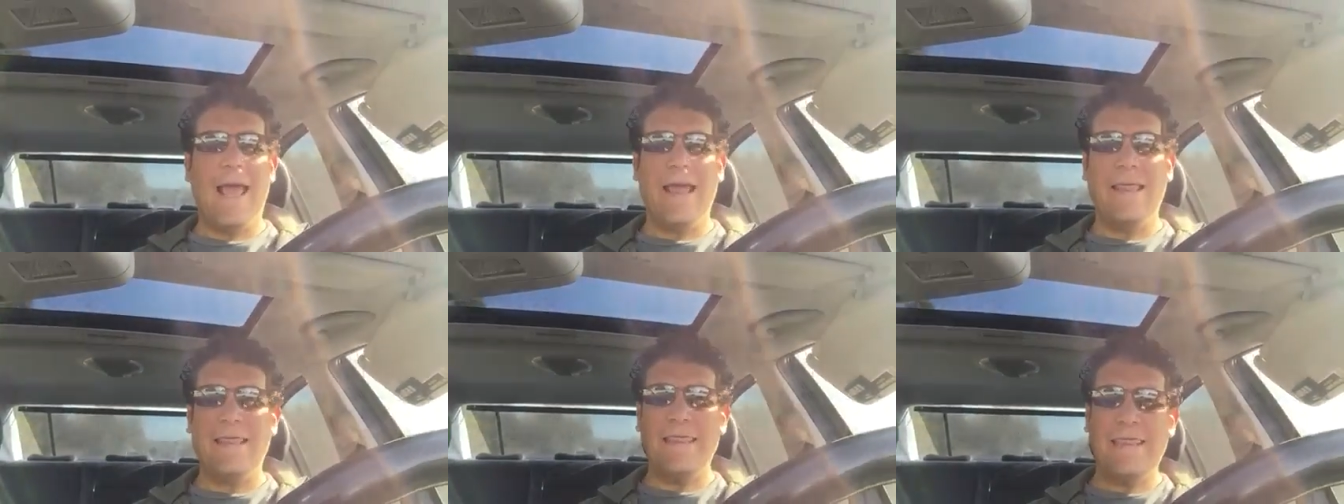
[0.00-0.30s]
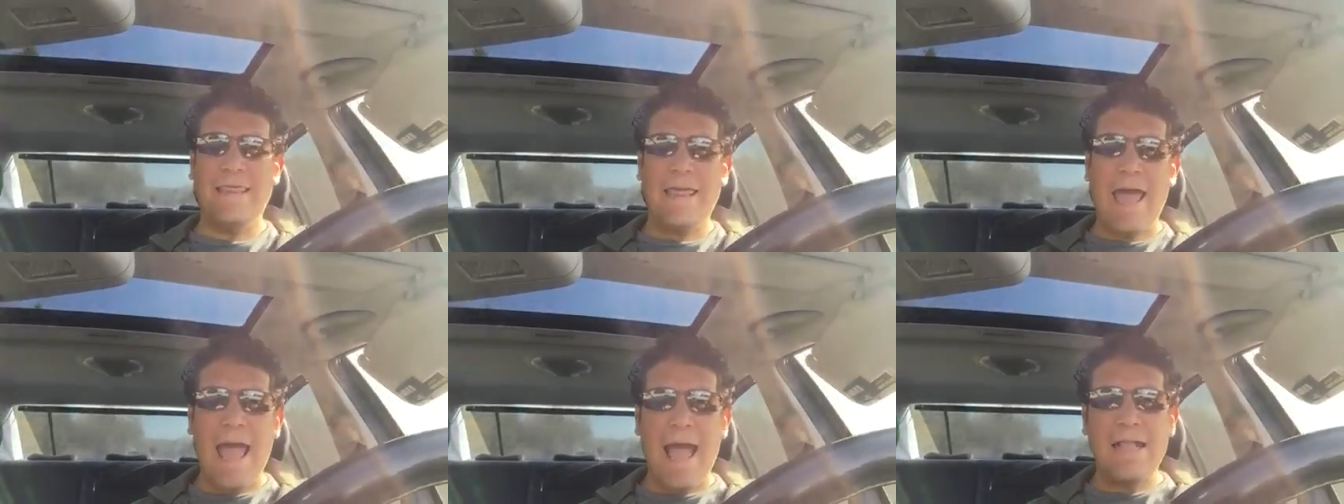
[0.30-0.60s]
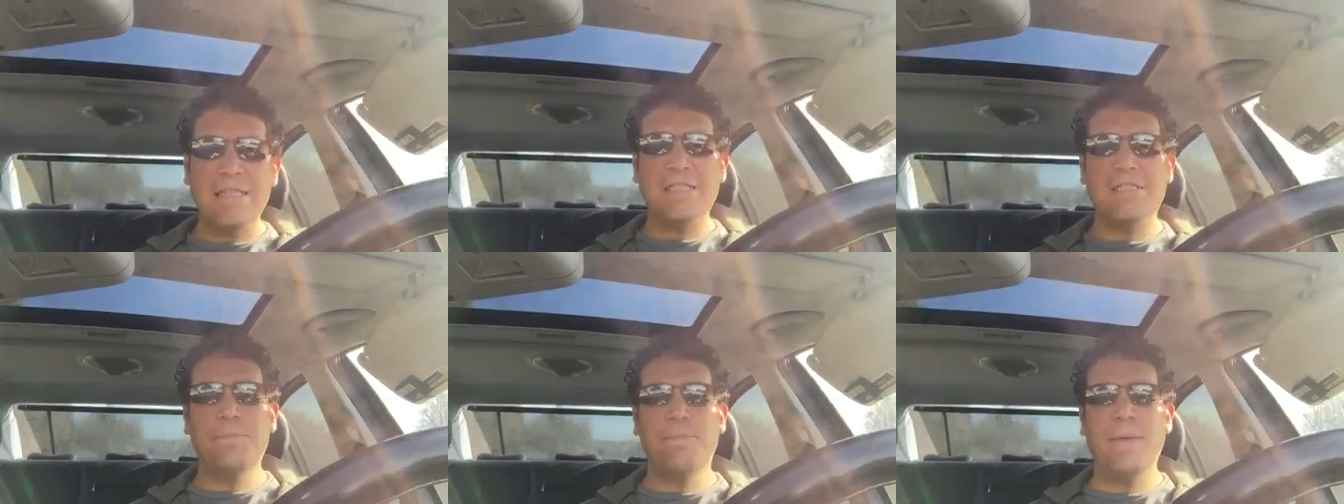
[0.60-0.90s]
And
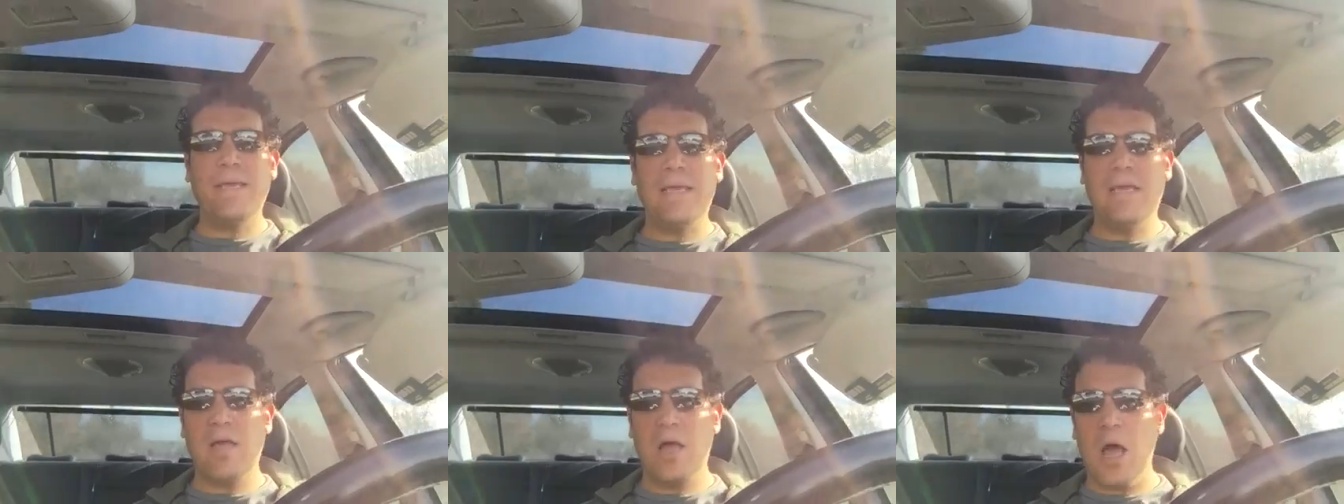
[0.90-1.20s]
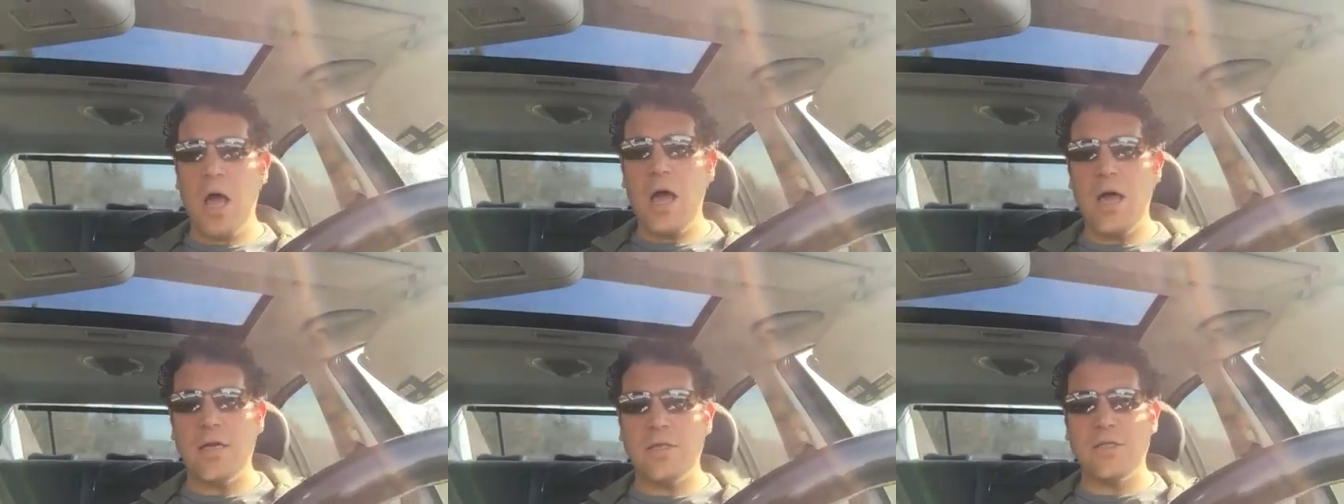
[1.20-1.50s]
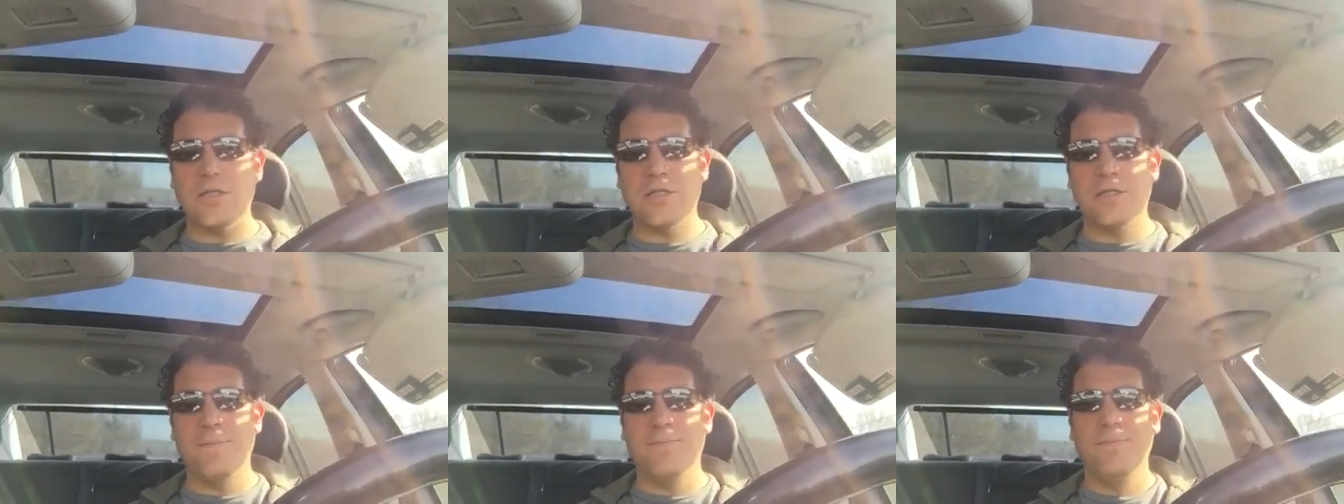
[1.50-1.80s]
that's
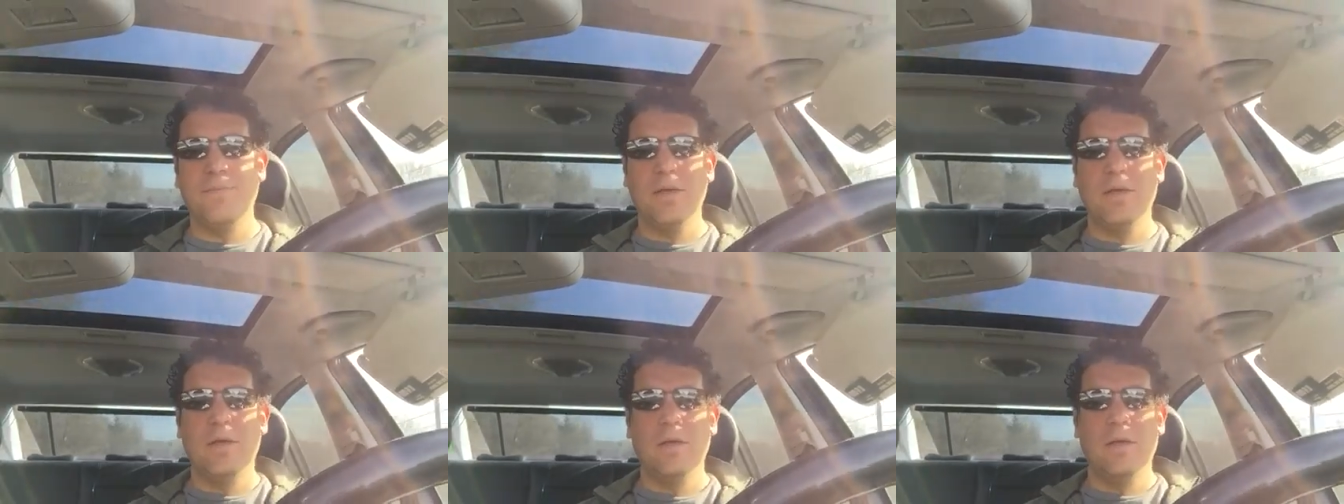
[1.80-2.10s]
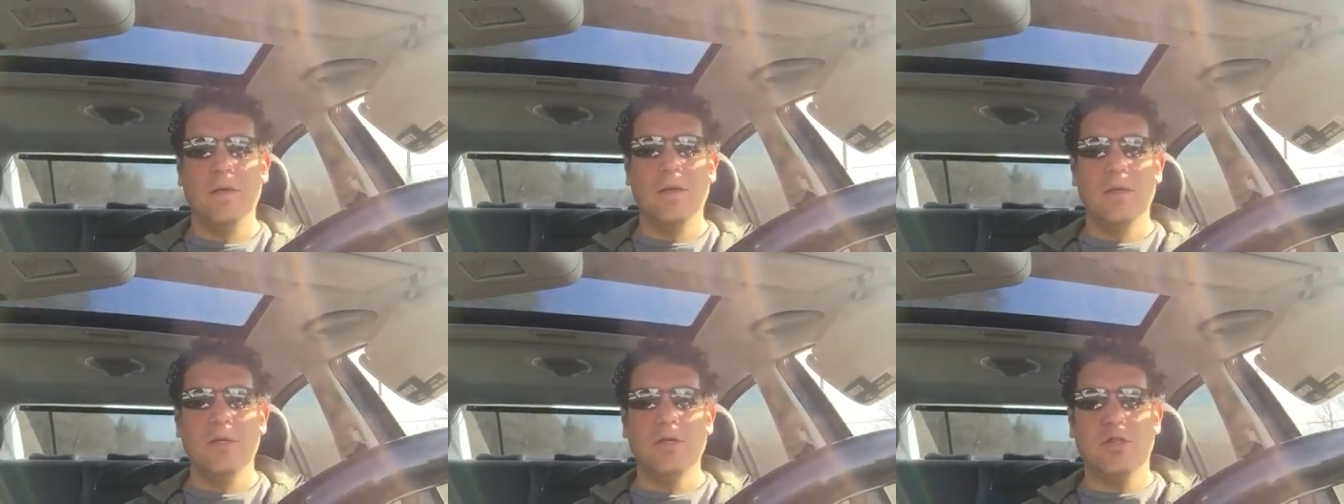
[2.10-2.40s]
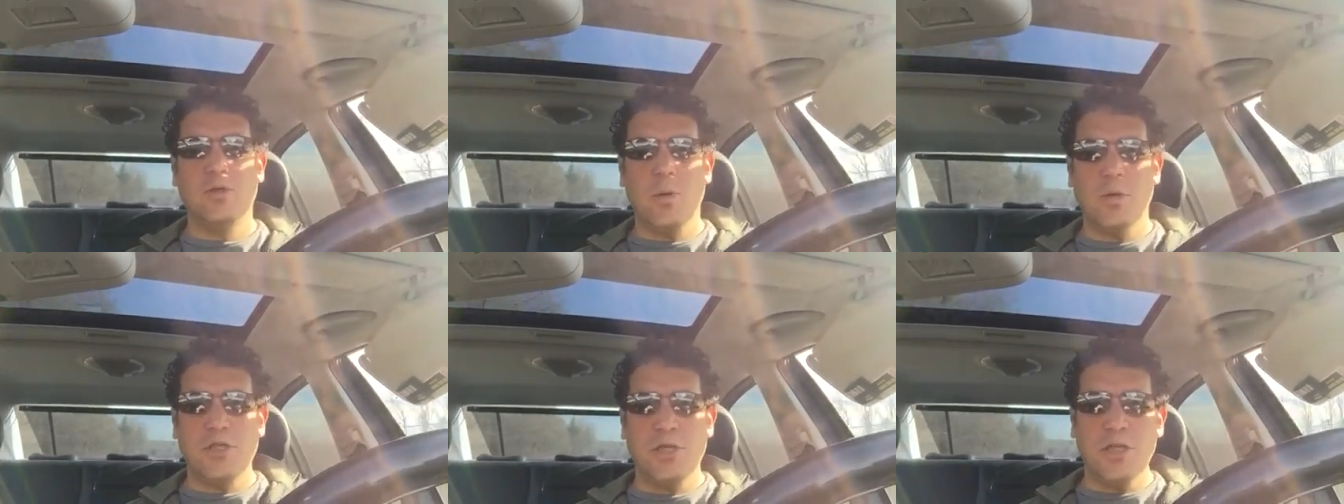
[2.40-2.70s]
because
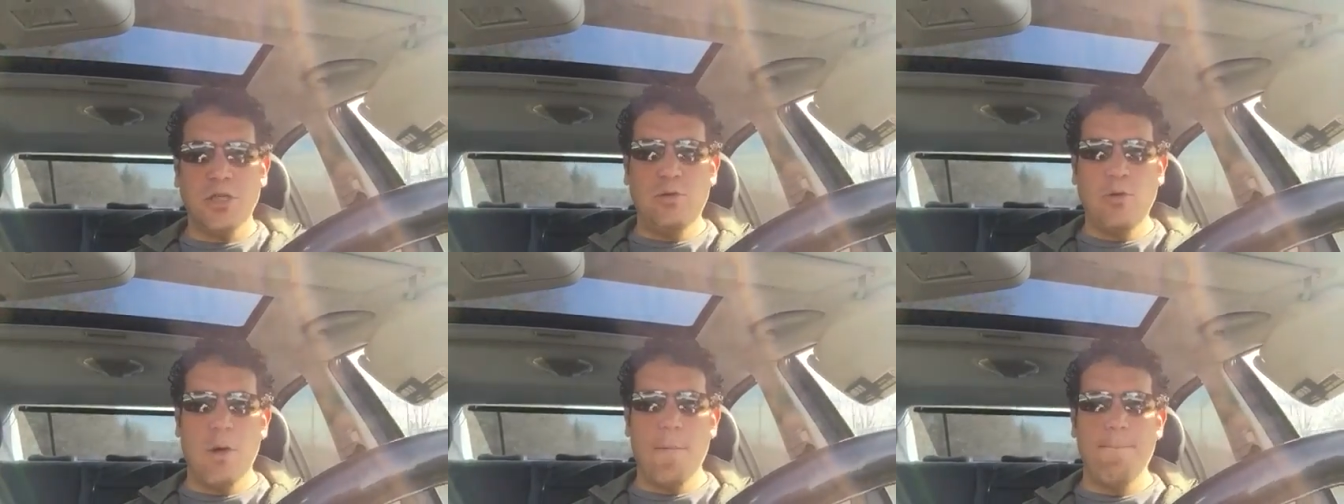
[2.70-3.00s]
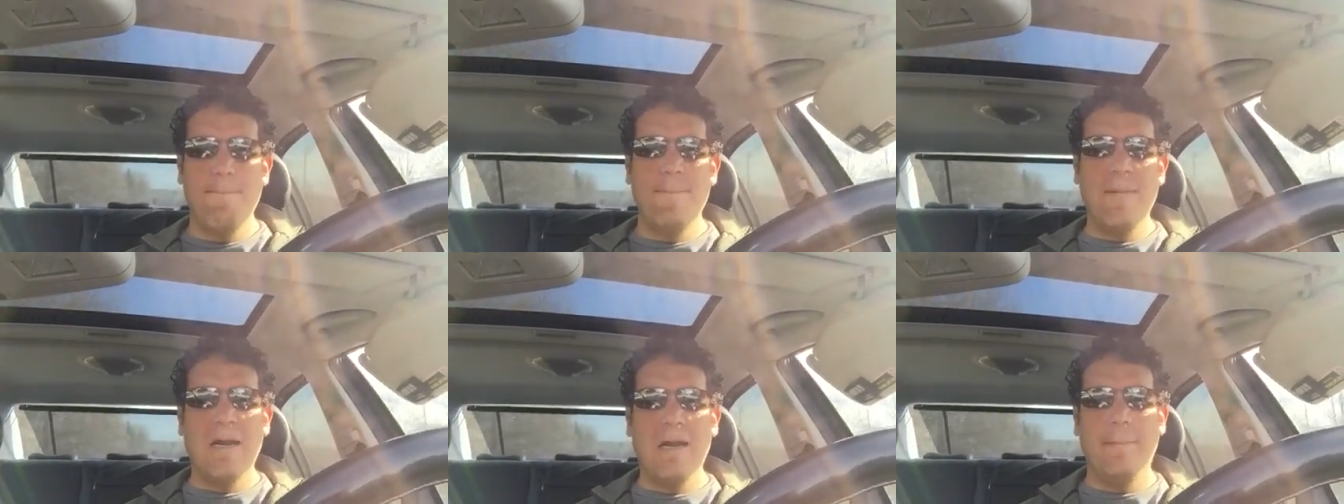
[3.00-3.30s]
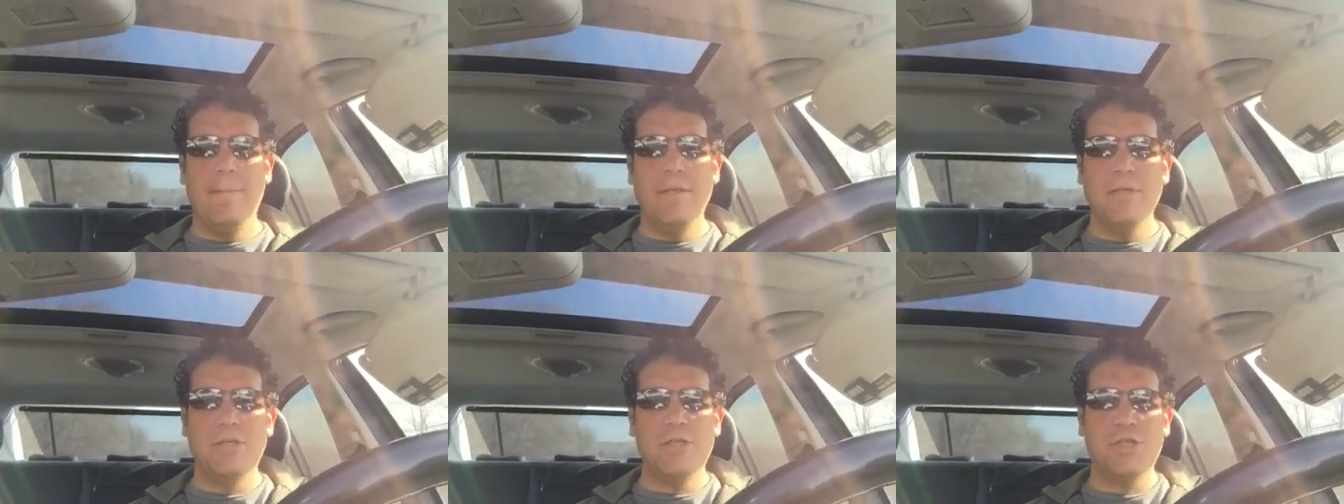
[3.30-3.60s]
switching to a
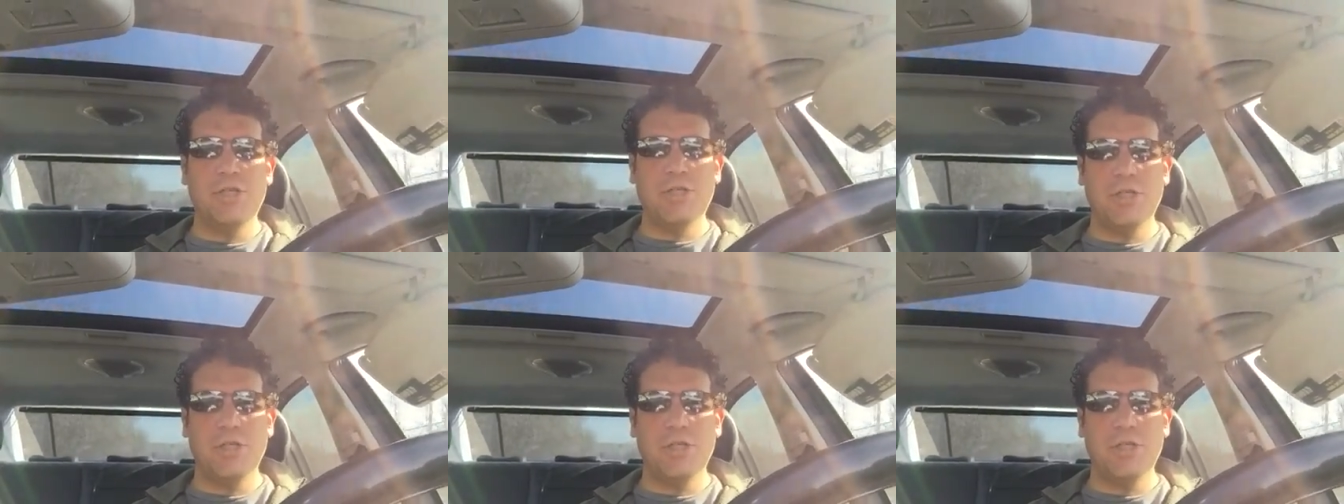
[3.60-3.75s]
minimalist